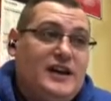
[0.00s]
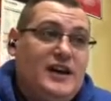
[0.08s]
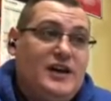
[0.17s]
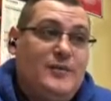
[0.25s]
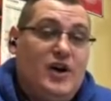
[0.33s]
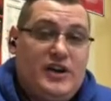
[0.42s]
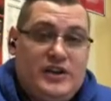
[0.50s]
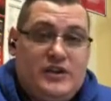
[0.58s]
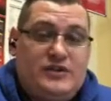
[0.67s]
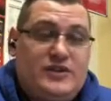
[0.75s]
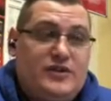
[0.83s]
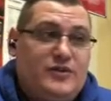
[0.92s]
on
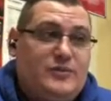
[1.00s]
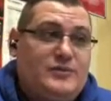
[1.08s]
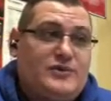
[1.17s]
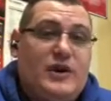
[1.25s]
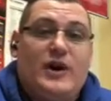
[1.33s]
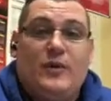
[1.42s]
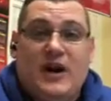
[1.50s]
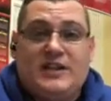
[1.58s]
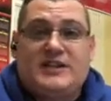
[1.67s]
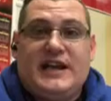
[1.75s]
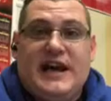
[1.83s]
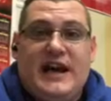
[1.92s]
YouTube, so I
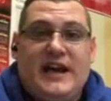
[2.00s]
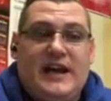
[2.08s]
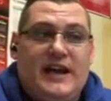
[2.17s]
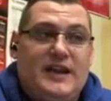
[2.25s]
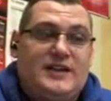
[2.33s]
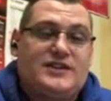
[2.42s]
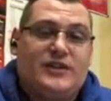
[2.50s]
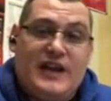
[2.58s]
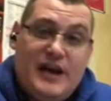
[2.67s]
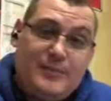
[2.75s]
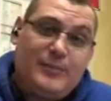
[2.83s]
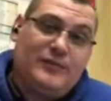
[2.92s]
watched that, and so
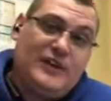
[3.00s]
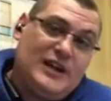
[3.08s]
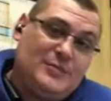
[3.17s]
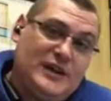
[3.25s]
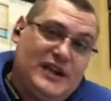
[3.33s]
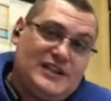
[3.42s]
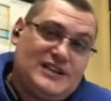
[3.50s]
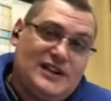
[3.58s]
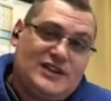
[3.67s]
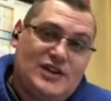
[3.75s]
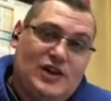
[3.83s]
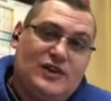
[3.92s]
that led me
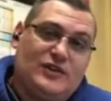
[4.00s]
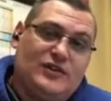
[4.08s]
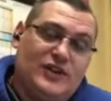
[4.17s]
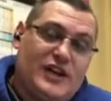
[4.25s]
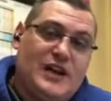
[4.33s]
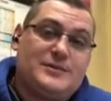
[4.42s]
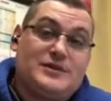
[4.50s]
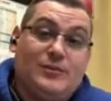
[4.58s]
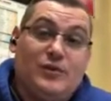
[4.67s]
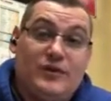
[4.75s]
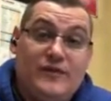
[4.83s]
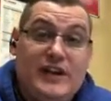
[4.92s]
to start looking up some
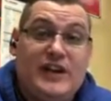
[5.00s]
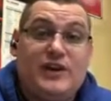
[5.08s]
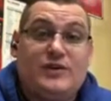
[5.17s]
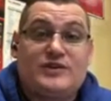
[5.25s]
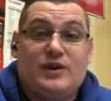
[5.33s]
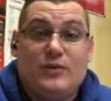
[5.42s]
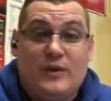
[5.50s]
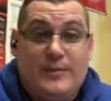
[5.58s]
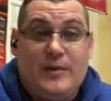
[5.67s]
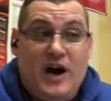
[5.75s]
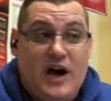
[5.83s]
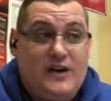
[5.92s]
more videos on
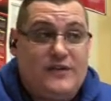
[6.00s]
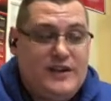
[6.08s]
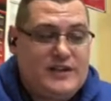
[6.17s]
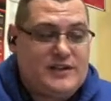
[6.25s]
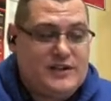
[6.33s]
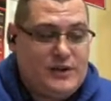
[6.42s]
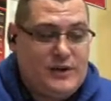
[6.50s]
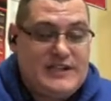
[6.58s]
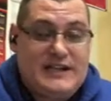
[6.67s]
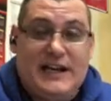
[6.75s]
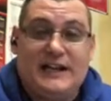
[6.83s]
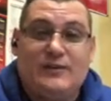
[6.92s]
Wim Hof, and so
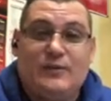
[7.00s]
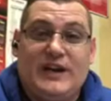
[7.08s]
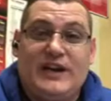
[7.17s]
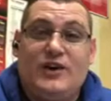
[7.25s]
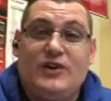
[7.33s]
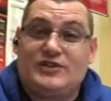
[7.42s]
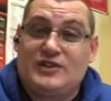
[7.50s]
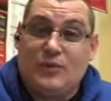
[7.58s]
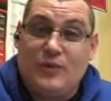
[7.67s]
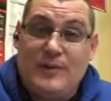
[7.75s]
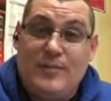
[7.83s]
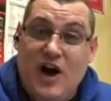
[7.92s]
he's got what he calls the
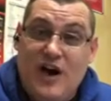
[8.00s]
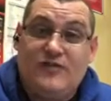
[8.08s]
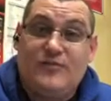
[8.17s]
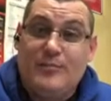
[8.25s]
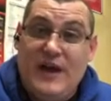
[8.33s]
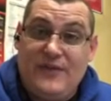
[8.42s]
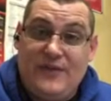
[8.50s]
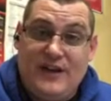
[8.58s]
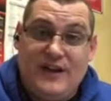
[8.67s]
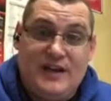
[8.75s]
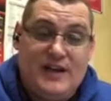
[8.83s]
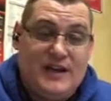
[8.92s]
Wim Hof
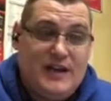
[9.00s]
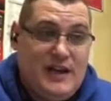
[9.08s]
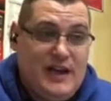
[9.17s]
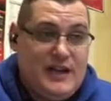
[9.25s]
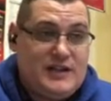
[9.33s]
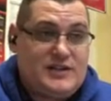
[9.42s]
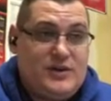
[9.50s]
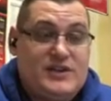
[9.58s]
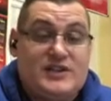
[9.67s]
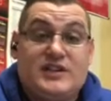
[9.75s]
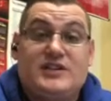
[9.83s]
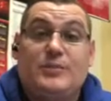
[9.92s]
method, and so
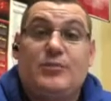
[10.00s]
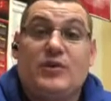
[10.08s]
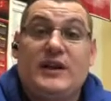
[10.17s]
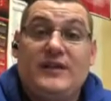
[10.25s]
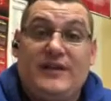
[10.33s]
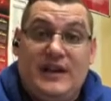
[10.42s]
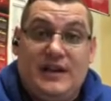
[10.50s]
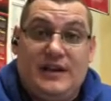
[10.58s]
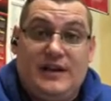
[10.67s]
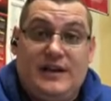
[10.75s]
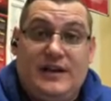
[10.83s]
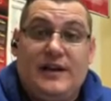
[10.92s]
it's just a breathing